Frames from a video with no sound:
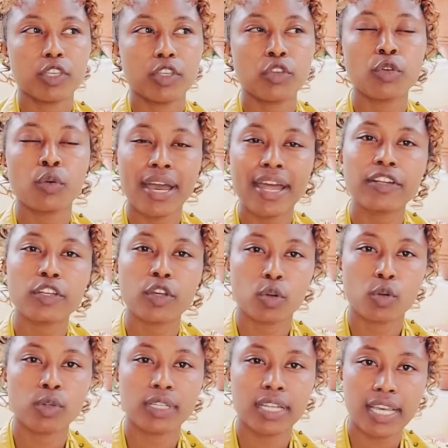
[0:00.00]
you are your
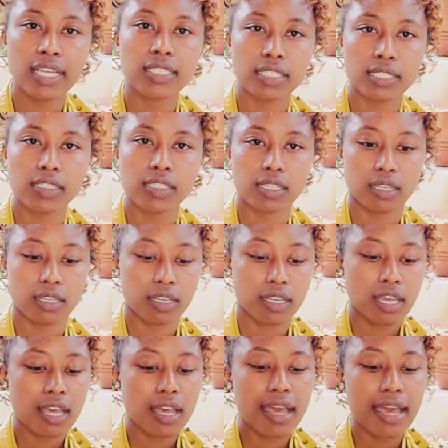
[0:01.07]
own entity,
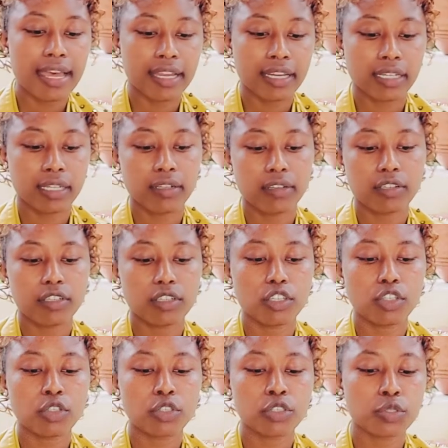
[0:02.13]
and
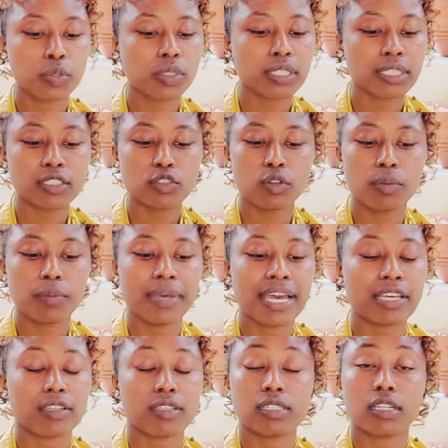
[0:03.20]
you shouldn't
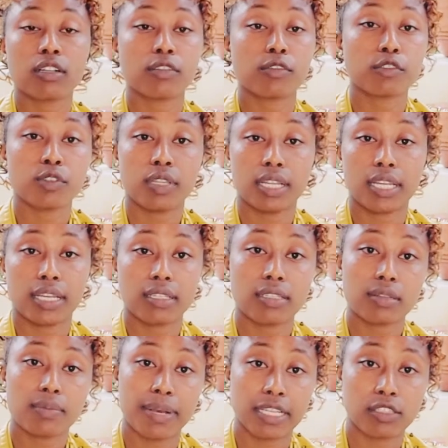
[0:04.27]
compare yourself to the next
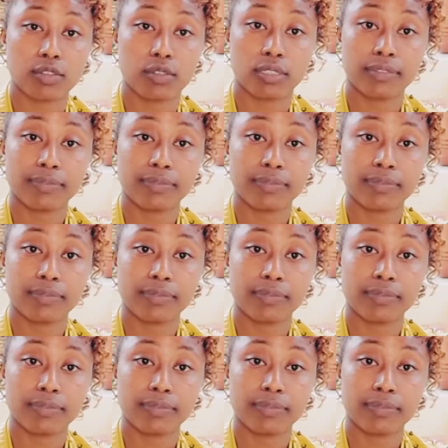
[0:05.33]
person.